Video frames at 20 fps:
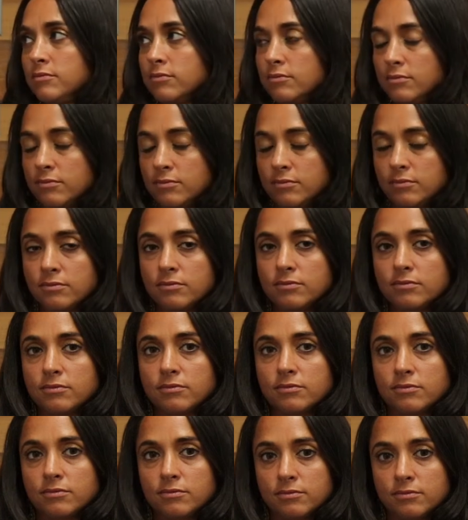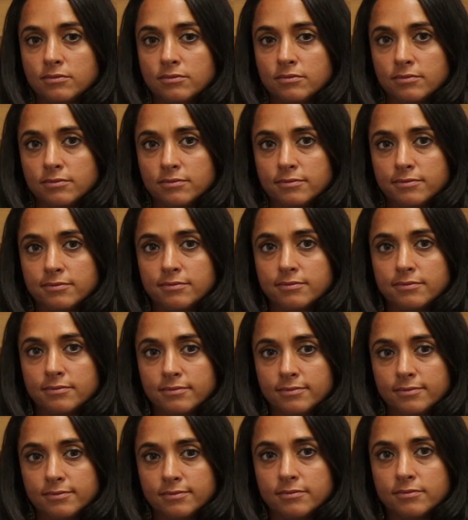
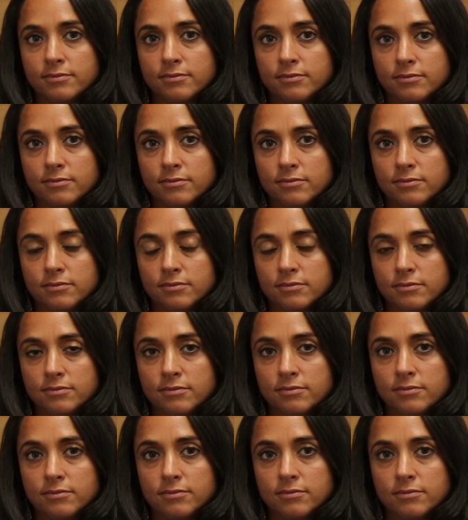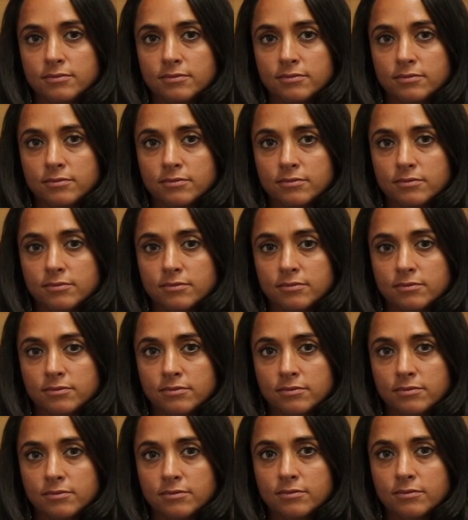
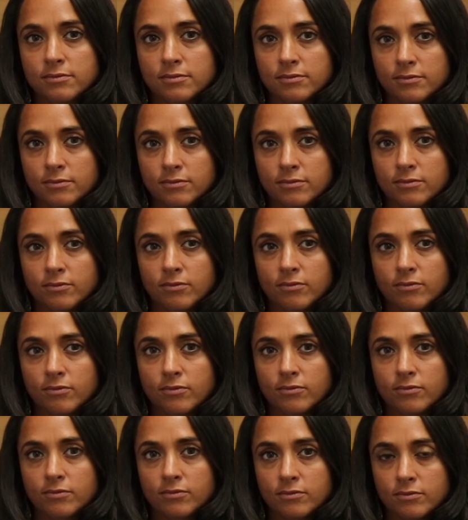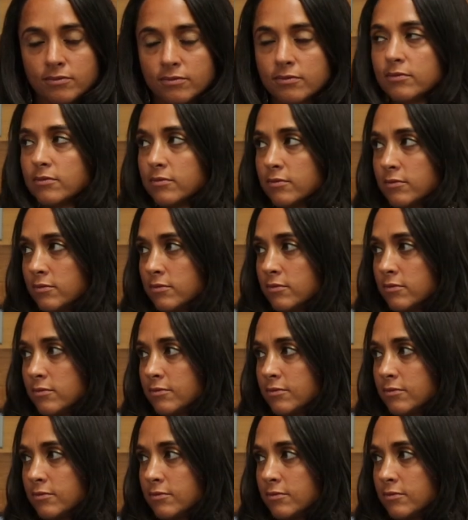[no speech]